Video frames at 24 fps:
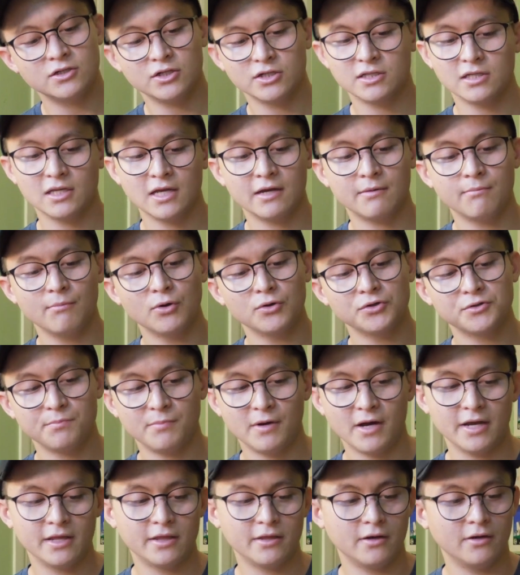just like most
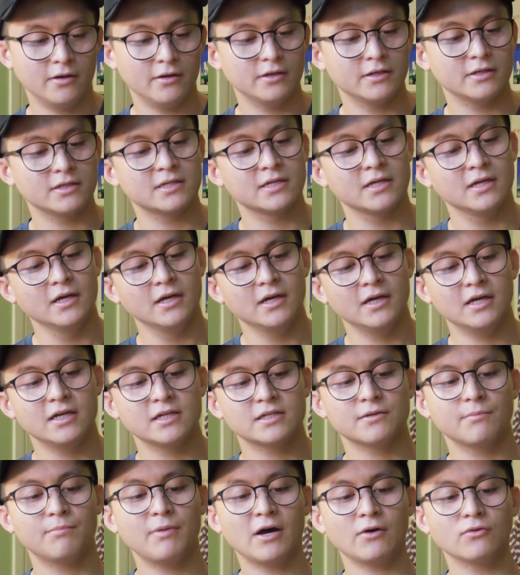pythons,
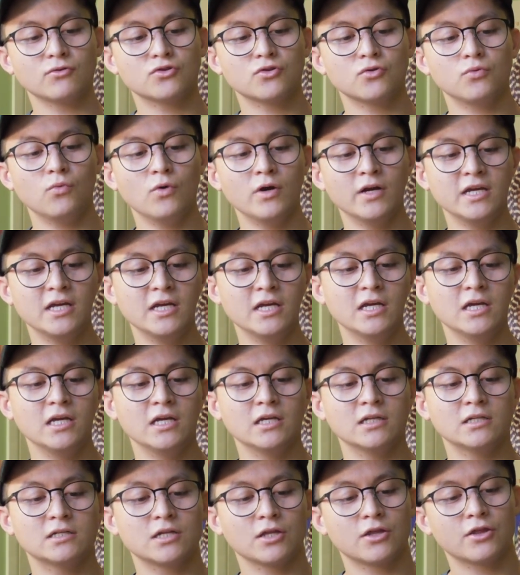is about
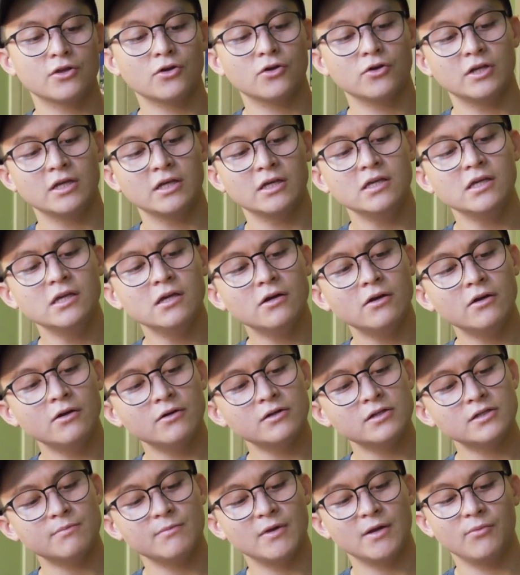20 to 30
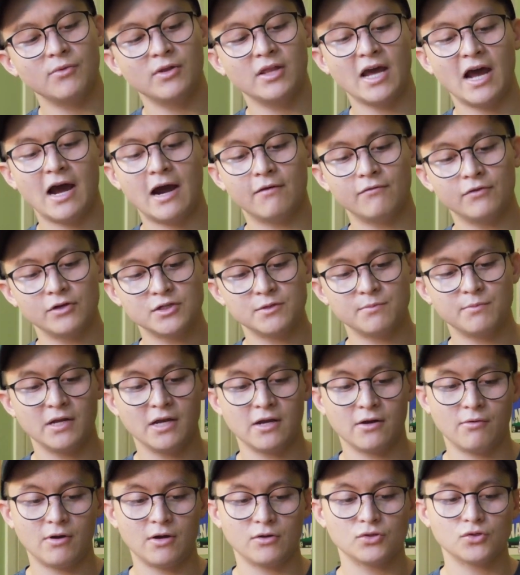years, maybe the average
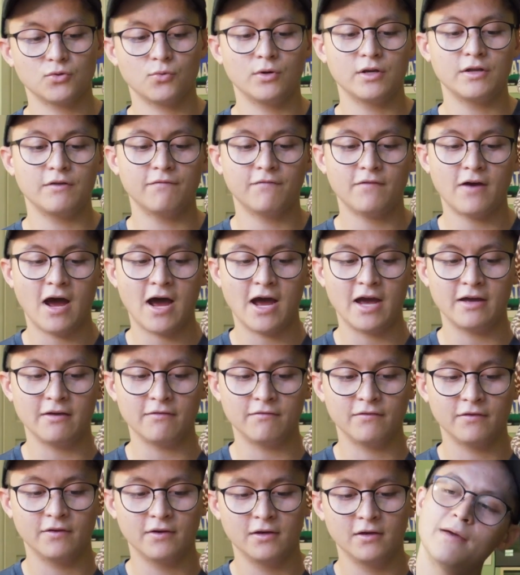being around
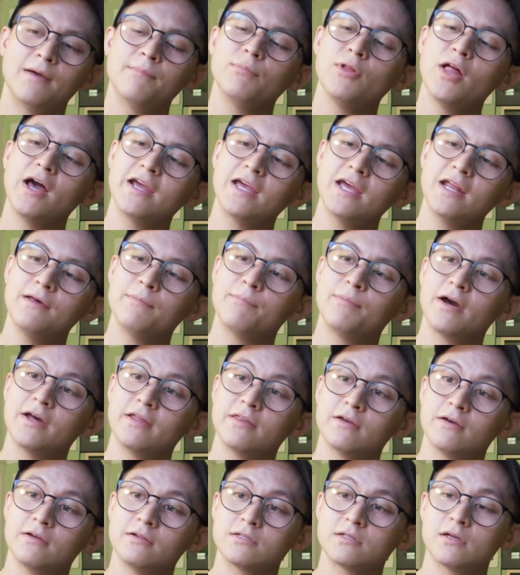25. And black-headed
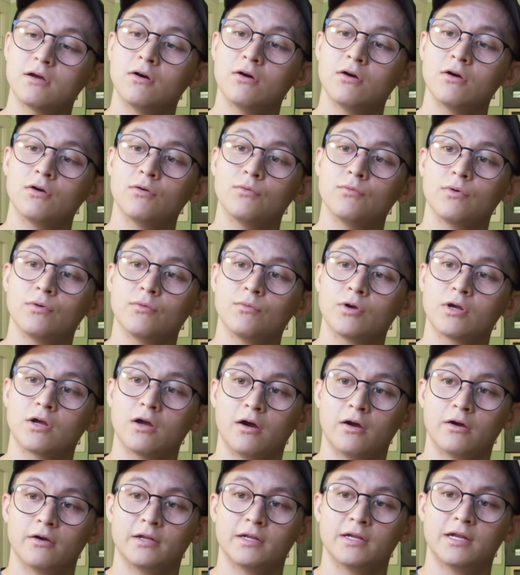pythons are
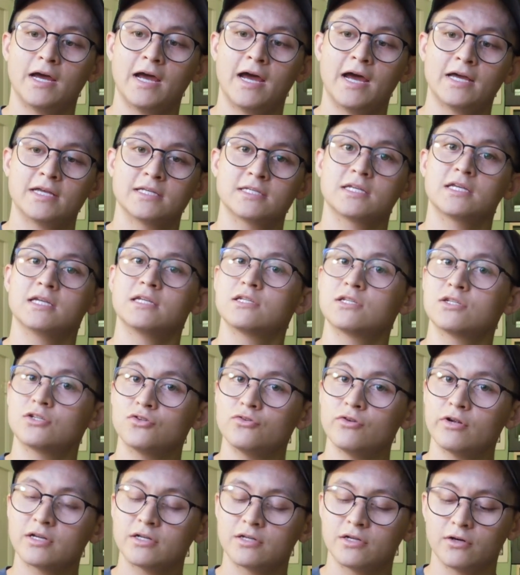regarded as
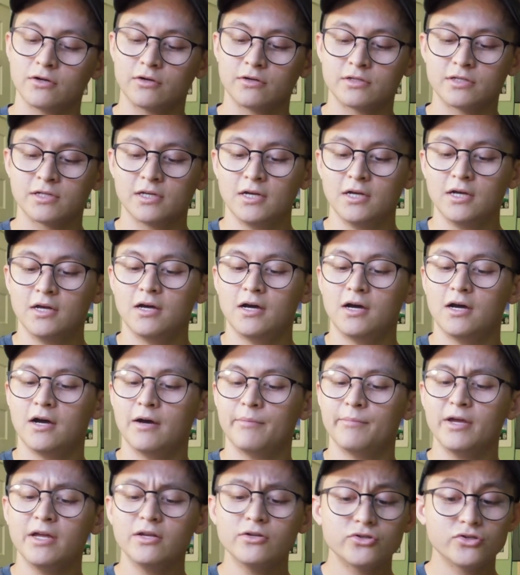constrictors.
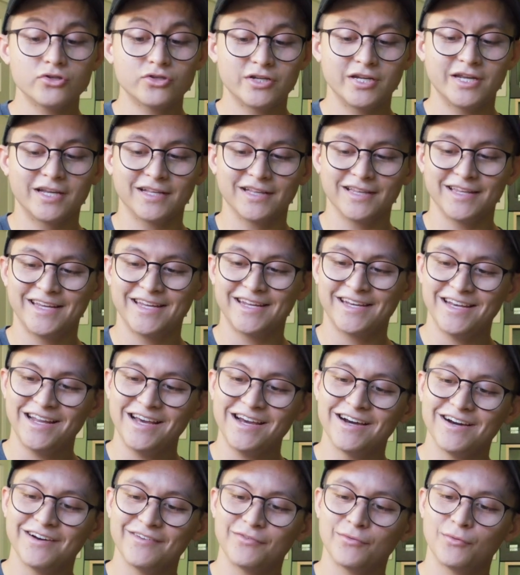Interestingly
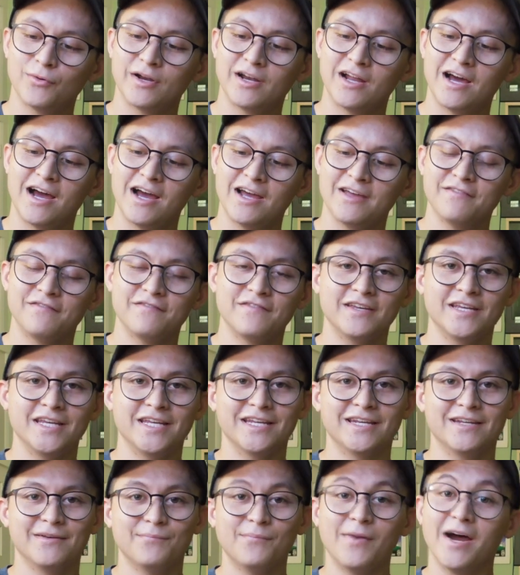enough, when I
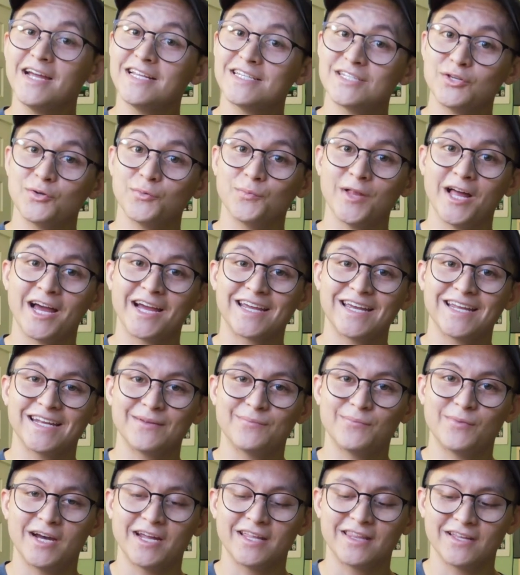feed my two
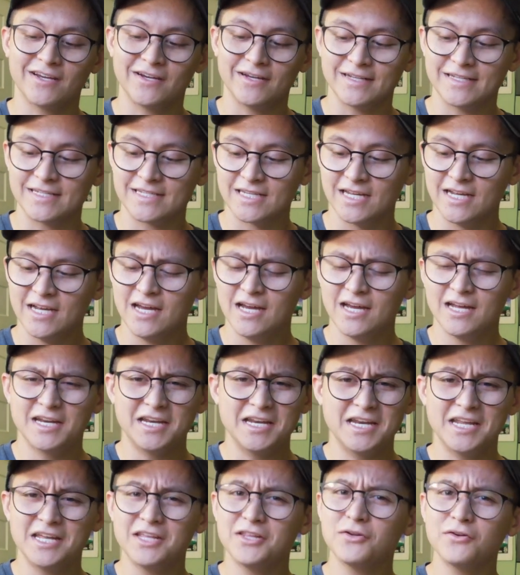black-headed pythons,
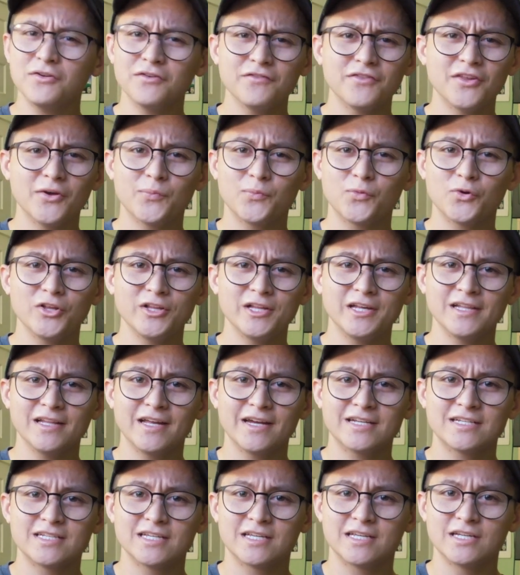neither of them really
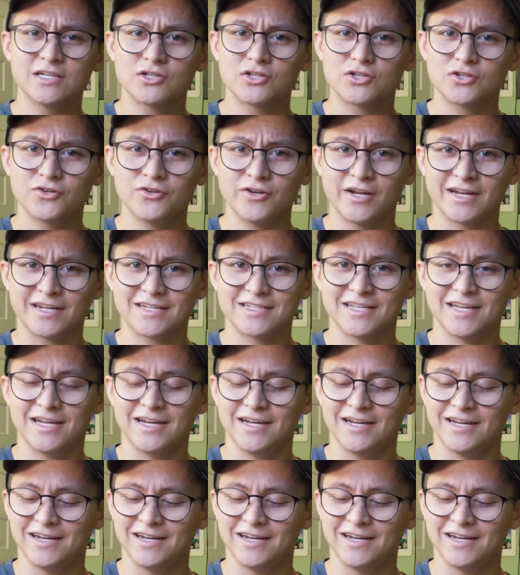like to constrict.